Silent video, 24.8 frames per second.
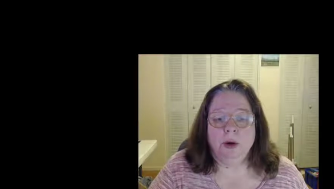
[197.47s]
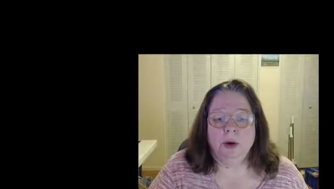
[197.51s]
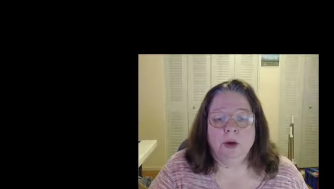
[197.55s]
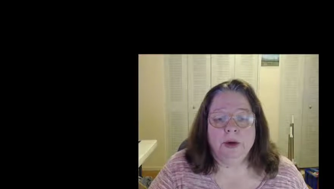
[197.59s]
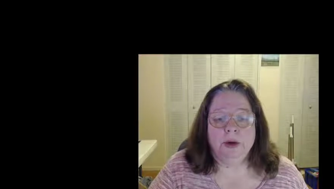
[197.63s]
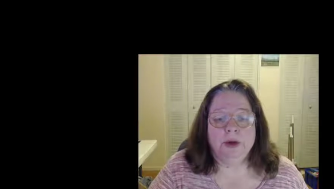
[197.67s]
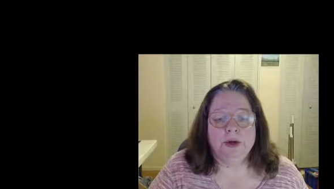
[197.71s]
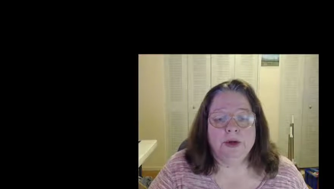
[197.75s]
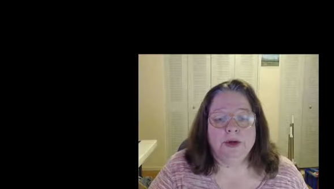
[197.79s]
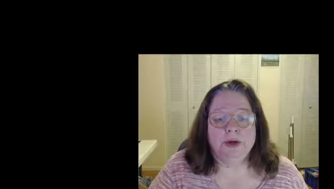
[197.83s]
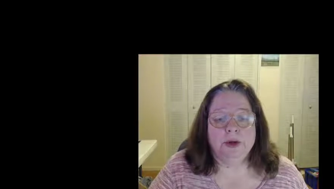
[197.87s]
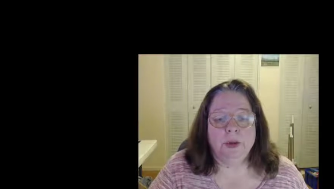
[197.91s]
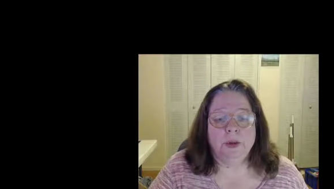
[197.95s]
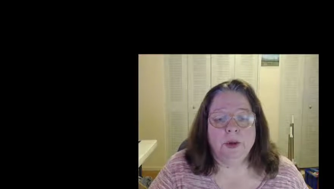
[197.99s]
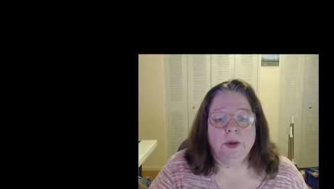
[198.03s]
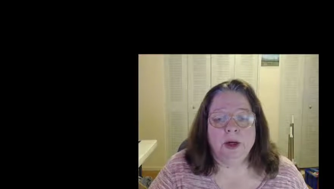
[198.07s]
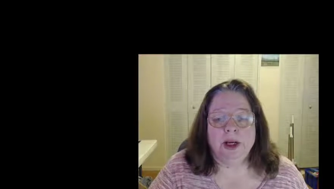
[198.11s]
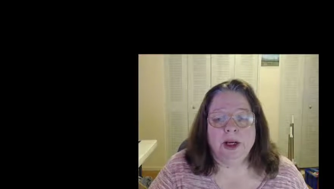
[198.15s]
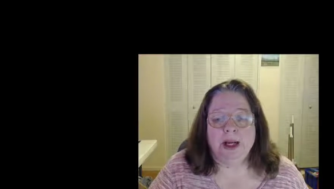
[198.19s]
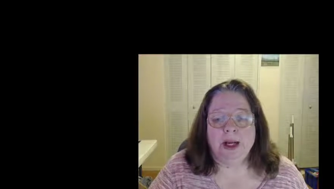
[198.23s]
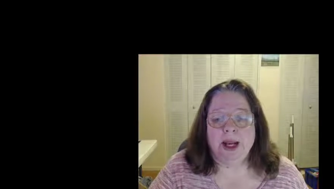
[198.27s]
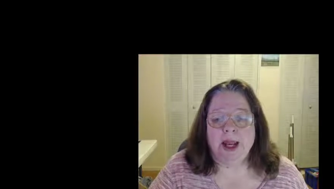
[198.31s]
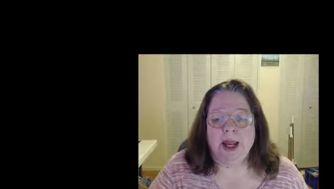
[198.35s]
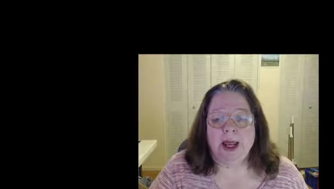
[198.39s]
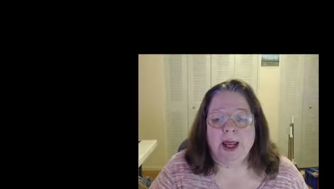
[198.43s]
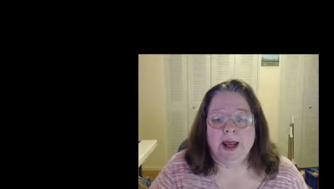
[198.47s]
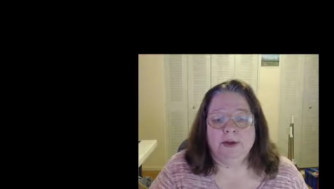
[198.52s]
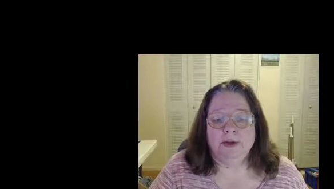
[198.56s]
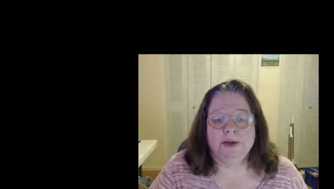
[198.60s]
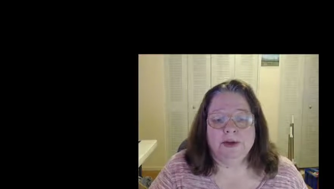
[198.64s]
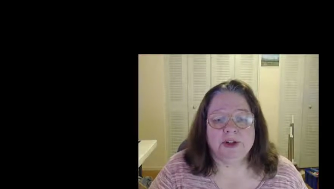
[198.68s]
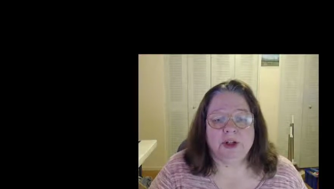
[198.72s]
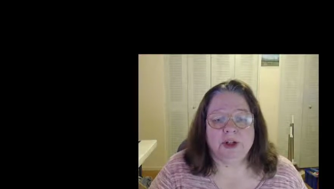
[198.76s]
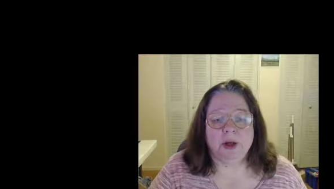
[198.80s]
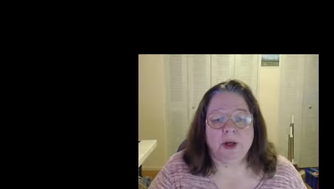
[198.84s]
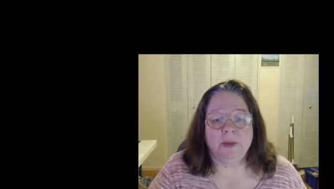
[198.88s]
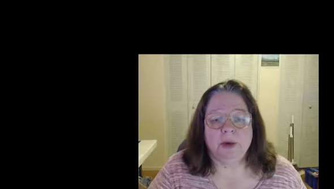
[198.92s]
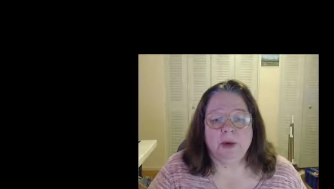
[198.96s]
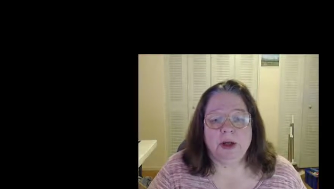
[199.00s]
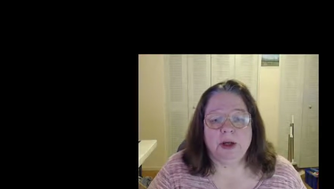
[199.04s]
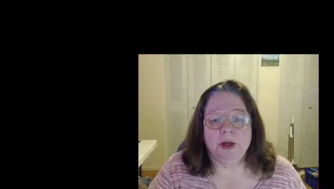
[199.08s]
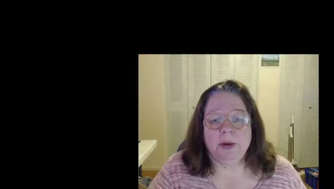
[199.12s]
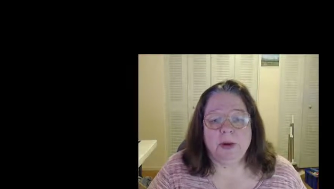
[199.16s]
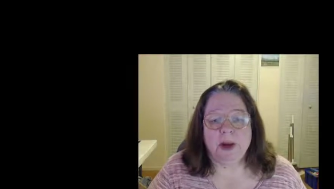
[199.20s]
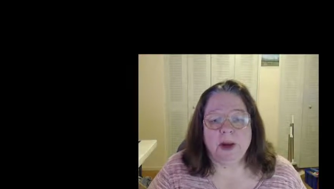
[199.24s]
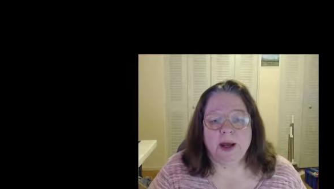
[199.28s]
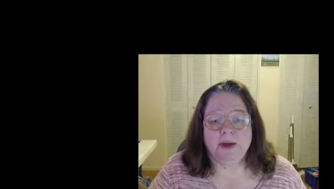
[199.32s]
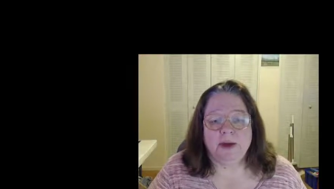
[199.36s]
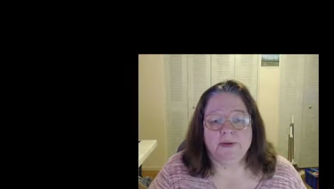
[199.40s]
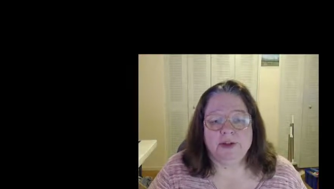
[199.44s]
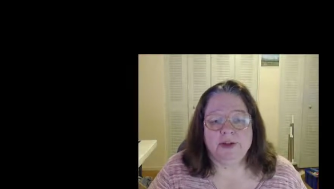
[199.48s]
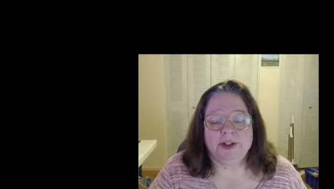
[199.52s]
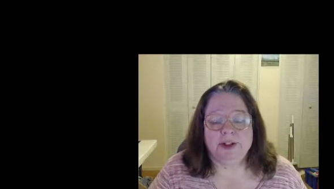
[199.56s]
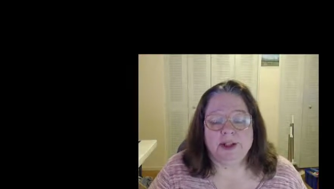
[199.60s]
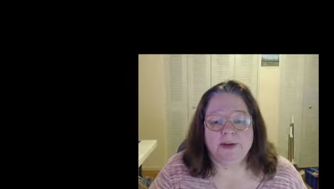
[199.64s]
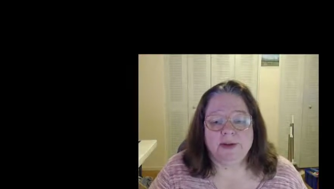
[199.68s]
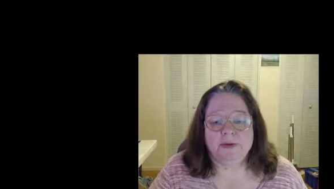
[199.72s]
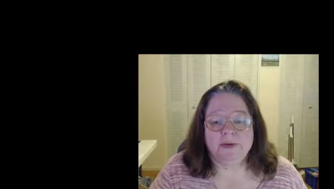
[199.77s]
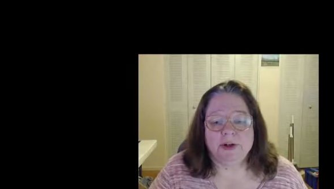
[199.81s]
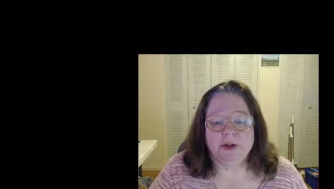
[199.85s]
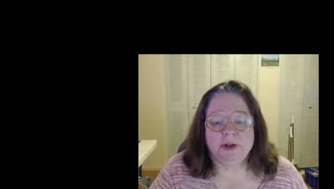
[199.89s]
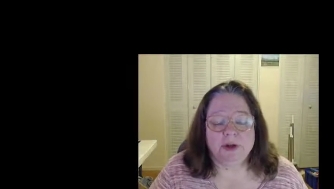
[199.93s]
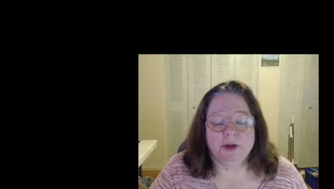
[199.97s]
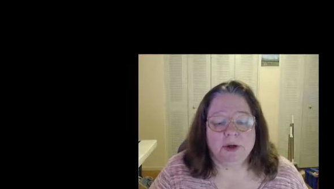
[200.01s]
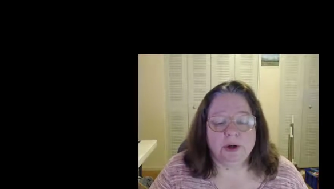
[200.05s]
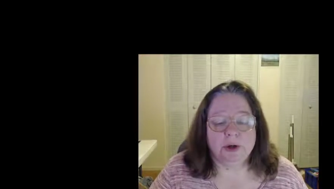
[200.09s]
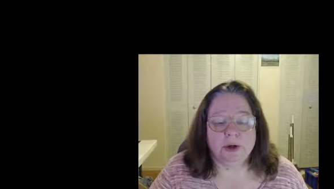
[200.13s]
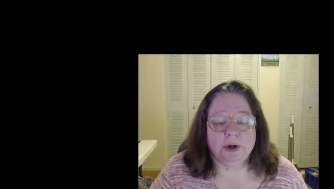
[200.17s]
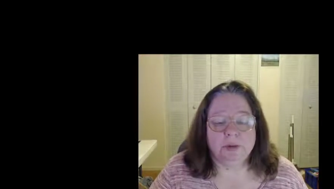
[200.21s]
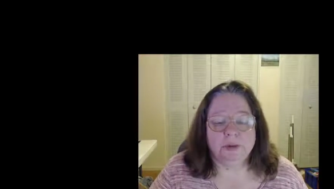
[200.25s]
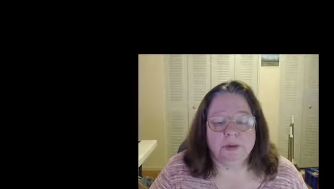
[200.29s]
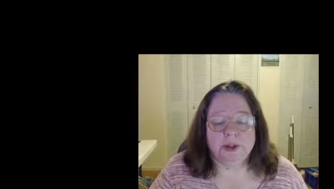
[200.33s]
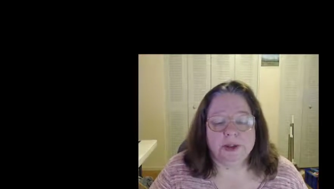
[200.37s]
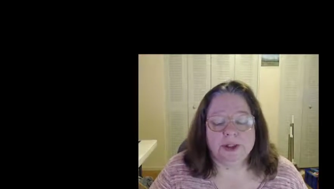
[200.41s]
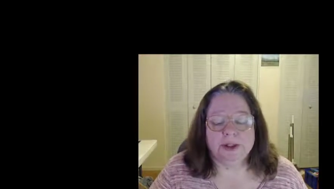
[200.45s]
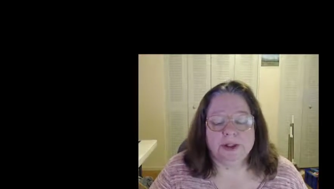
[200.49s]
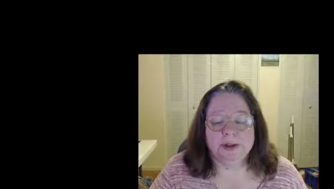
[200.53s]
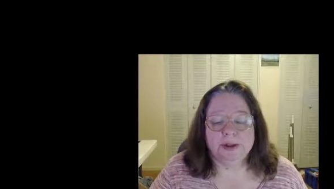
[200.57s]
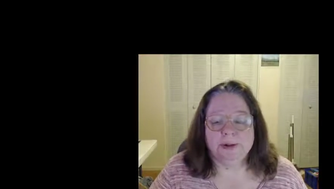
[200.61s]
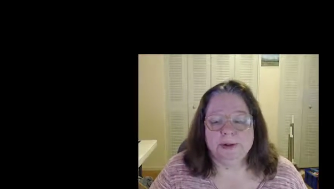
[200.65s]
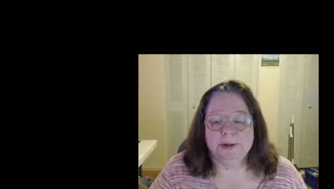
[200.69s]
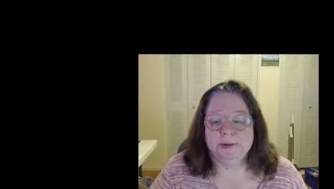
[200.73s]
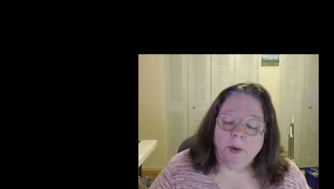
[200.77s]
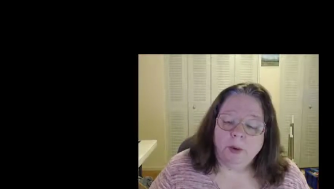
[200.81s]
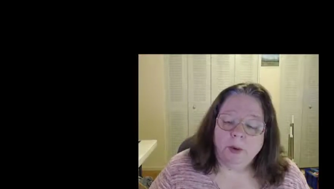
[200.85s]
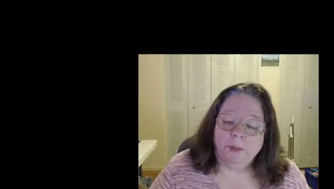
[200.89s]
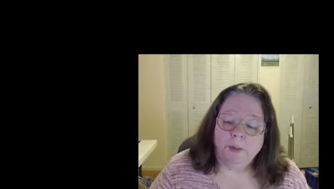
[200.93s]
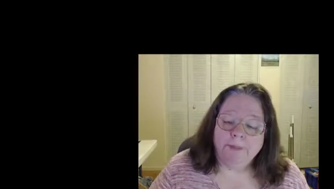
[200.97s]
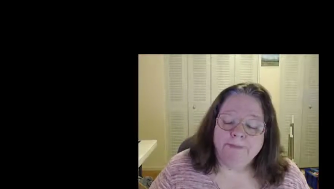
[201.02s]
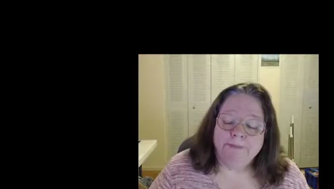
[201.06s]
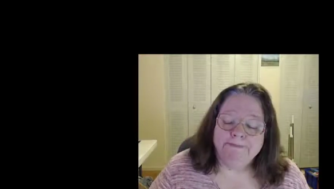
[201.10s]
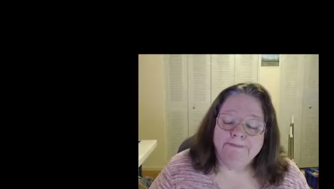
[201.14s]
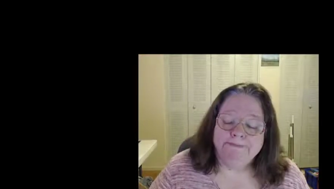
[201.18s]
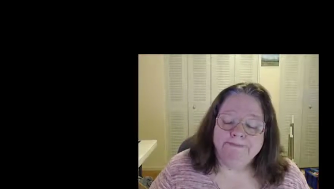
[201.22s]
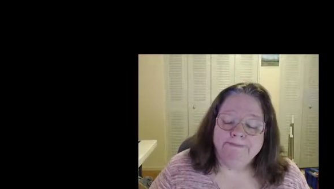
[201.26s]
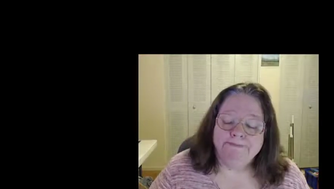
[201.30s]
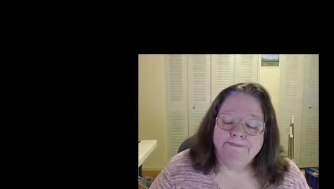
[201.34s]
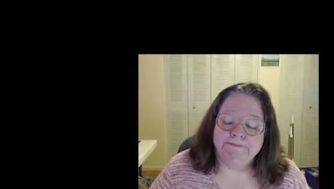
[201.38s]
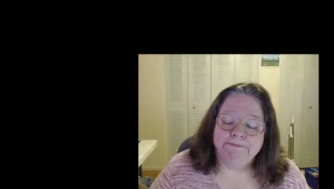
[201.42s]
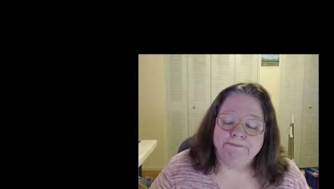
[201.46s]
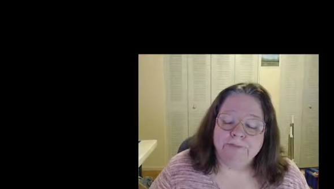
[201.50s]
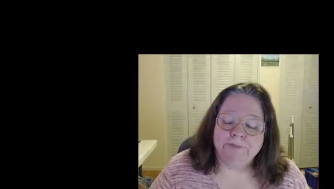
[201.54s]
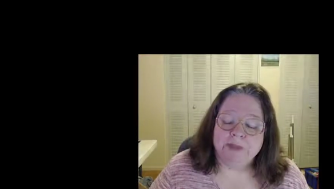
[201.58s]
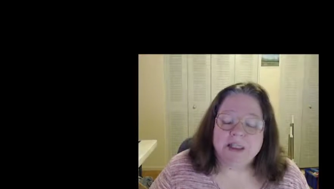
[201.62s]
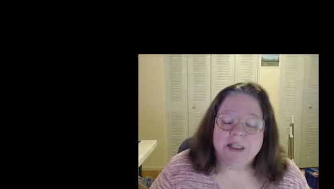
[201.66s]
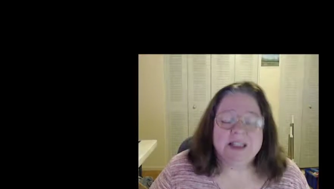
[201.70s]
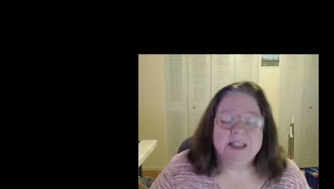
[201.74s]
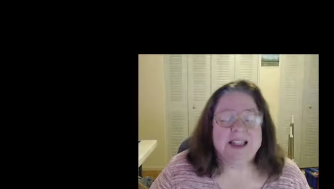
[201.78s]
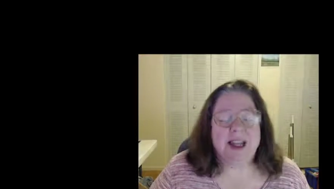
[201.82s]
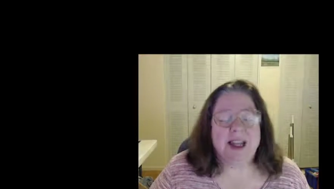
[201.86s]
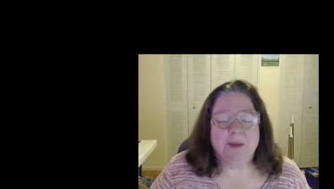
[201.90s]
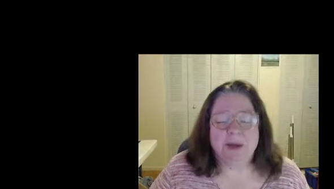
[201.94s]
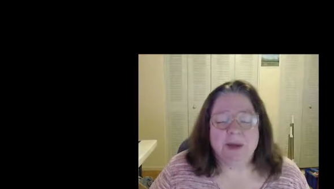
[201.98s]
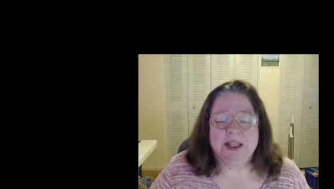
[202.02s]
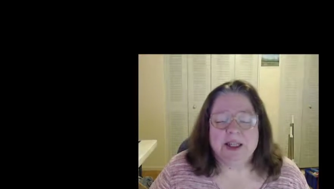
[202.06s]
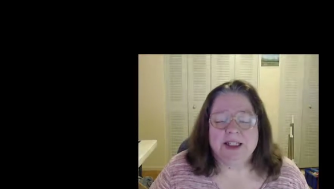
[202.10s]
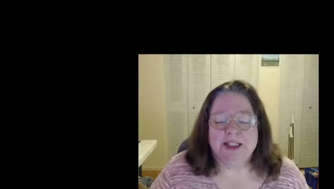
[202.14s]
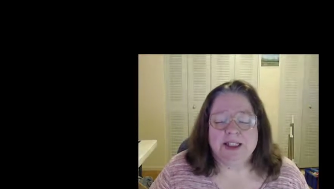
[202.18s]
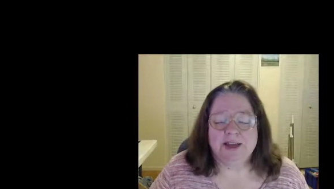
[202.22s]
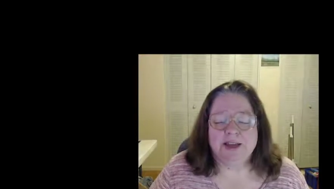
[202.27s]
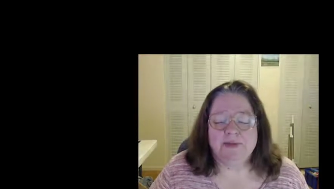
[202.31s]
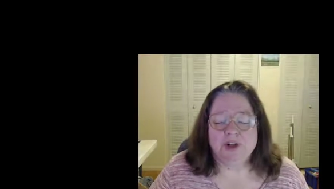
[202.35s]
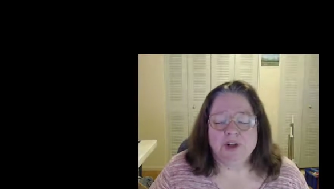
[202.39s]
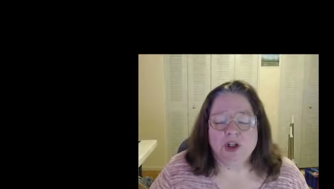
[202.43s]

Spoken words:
So we're going to stop when you have 7 terms. Does that mean 7